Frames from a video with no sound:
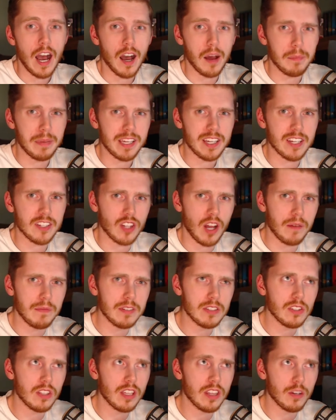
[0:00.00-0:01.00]
because
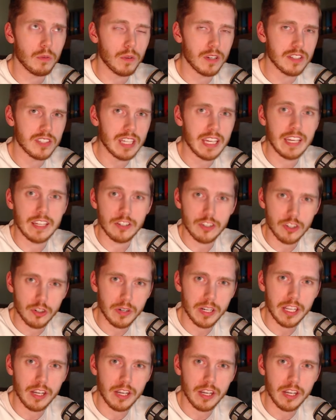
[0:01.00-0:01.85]
obviously there was the injury